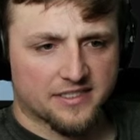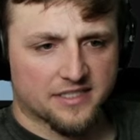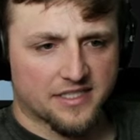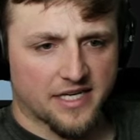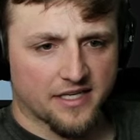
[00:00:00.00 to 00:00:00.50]
to
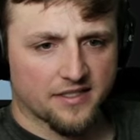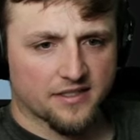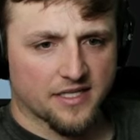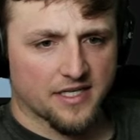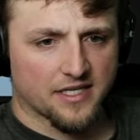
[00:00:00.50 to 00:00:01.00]
take,
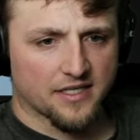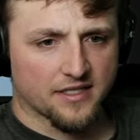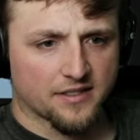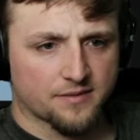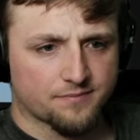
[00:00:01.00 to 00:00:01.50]

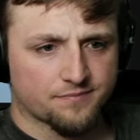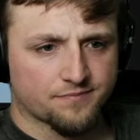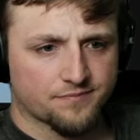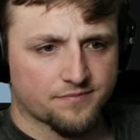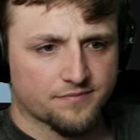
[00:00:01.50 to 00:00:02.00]
oh,
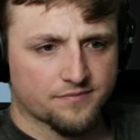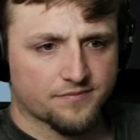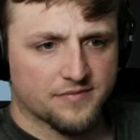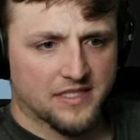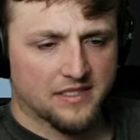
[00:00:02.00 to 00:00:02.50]

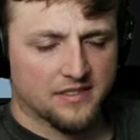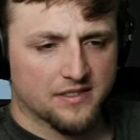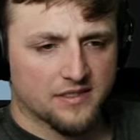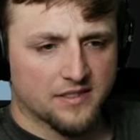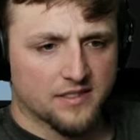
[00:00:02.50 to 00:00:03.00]

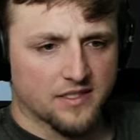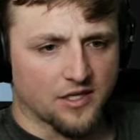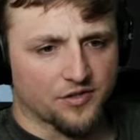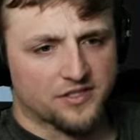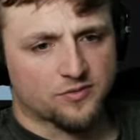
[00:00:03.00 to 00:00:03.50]

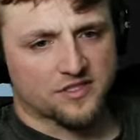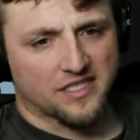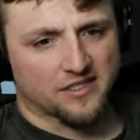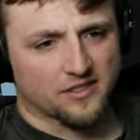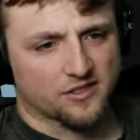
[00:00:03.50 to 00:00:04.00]
this one's
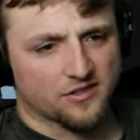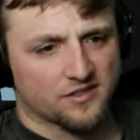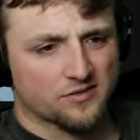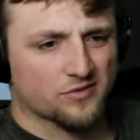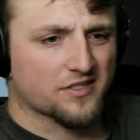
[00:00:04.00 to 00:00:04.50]
kind of
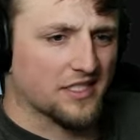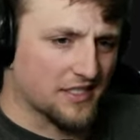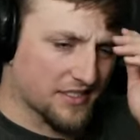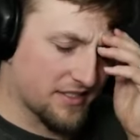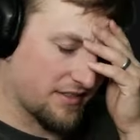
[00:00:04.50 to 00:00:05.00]

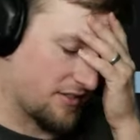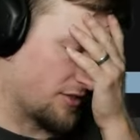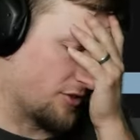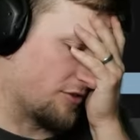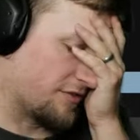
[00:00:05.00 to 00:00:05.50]

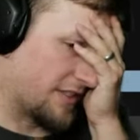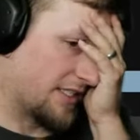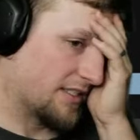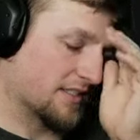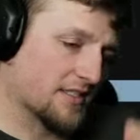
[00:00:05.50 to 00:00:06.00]
goofy.
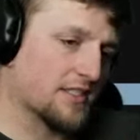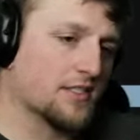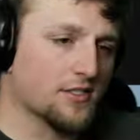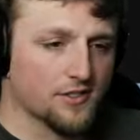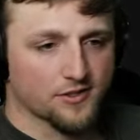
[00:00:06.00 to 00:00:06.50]

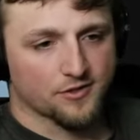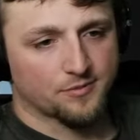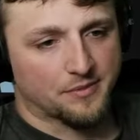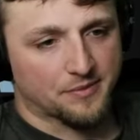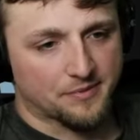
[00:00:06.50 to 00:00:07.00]
Oh,
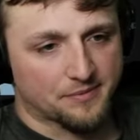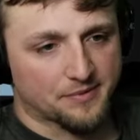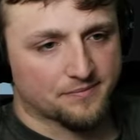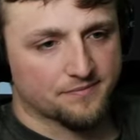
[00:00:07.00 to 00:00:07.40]
blah, blah, blah, blah.